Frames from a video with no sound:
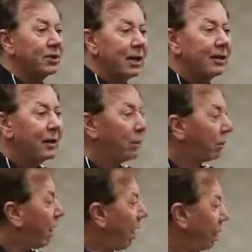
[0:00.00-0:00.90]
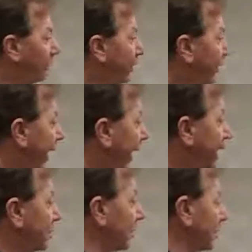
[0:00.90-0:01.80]
There's nothing wrong with
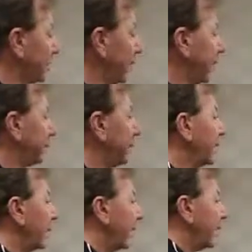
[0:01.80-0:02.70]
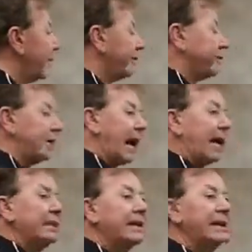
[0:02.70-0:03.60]
that, so to speak, but we have this
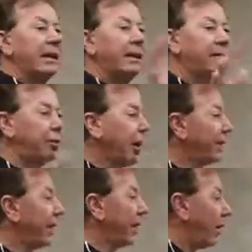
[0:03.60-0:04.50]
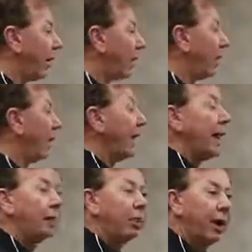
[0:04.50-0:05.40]
idea of what they are
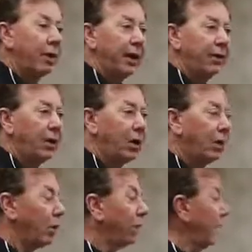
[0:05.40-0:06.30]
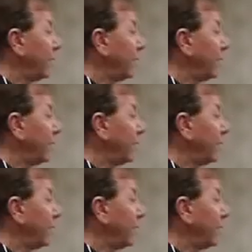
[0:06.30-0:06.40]
and what they know.